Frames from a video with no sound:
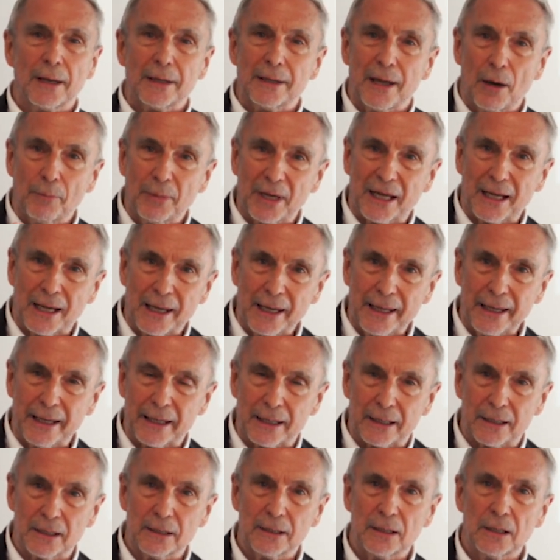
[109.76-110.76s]
Now, be
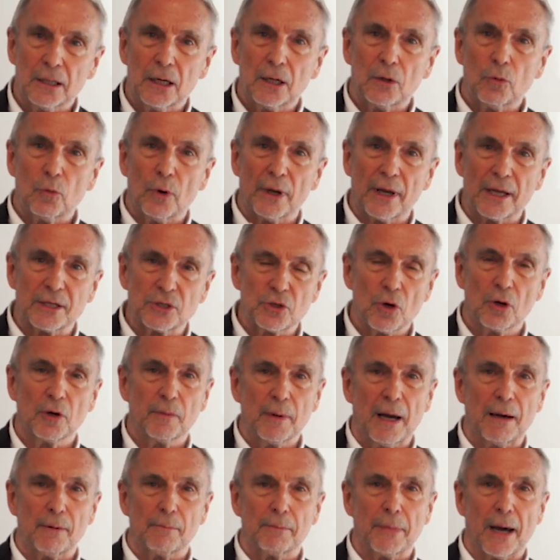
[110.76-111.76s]
clear, when I talk
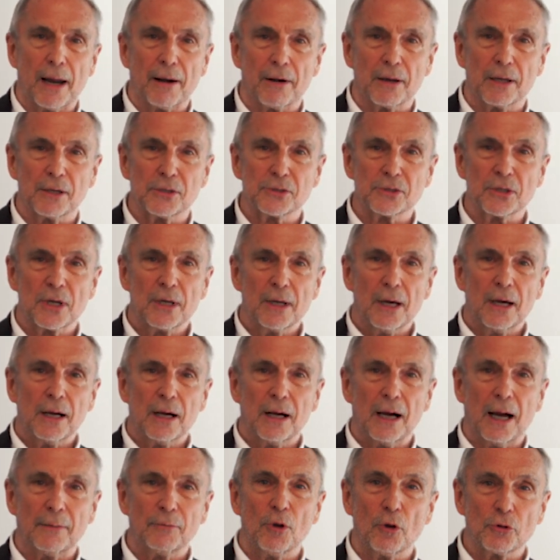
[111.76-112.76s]
about barriers,
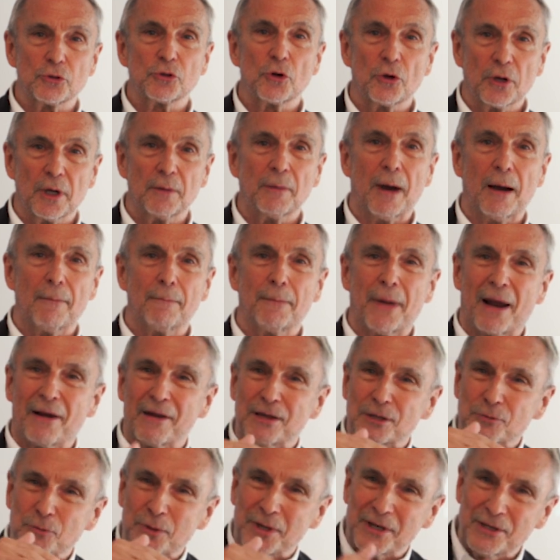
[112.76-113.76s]
I'm not talking about
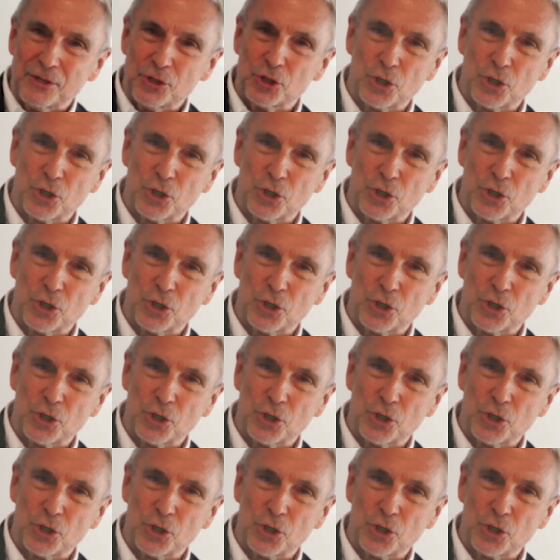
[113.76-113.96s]
barriers within